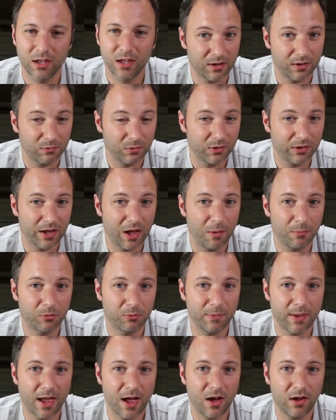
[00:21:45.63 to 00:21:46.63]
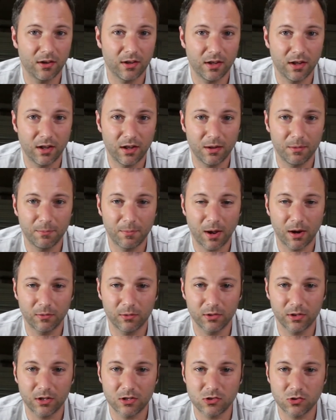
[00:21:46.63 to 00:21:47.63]
It really helps me out. I
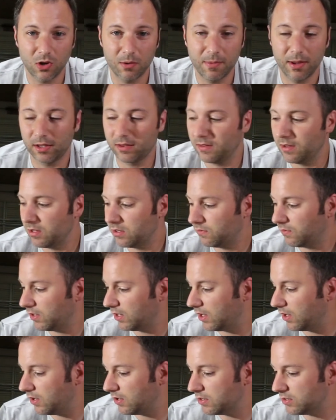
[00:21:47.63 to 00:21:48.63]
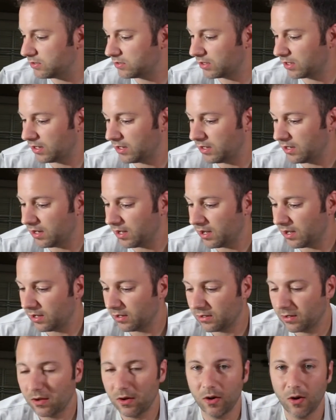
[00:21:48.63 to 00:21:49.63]
really enjoy making these videos, and
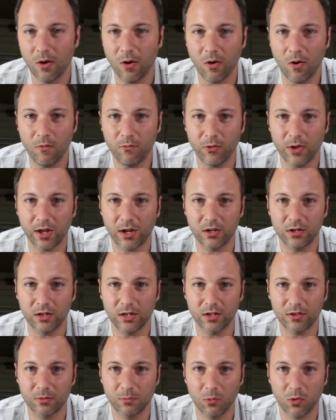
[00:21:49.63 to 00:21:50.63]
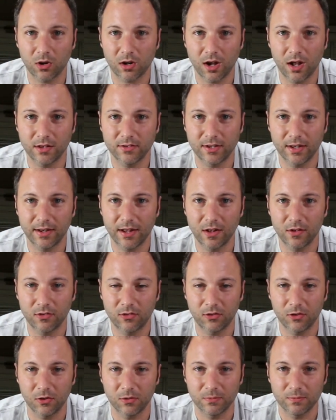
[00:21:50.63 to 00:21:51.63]
hopefully I can get some more content out
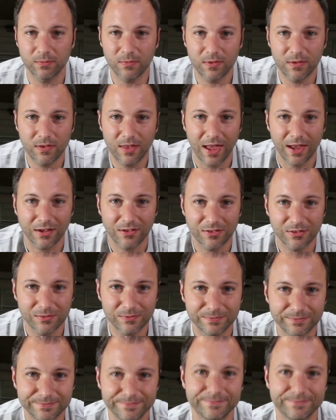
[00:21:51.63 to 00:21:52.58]
soon. Thanks.